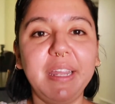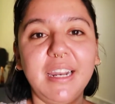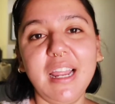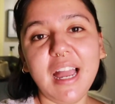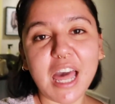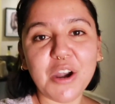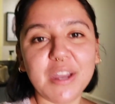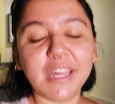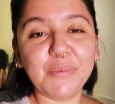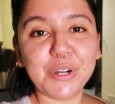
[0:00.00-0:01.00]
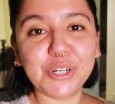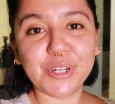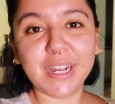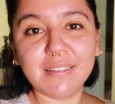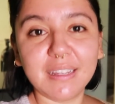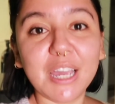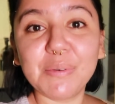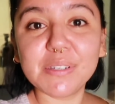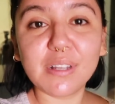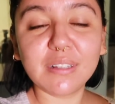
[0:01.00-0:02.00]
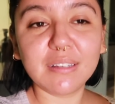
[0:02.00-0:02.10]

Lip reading: And I don't know, I kind of want to show you guys the end results,